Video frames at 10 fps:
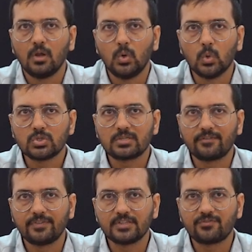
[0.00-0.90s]
low
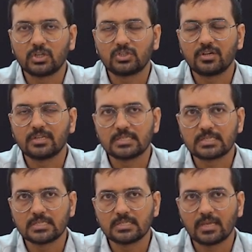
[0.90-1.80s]
surface frictional
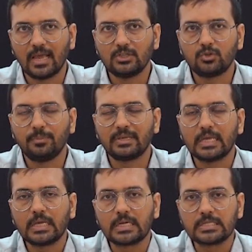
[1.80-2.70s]
resistance, and should be
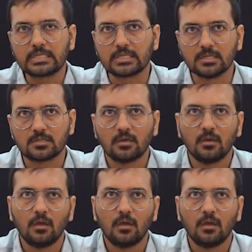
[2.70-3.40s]
kink resistance.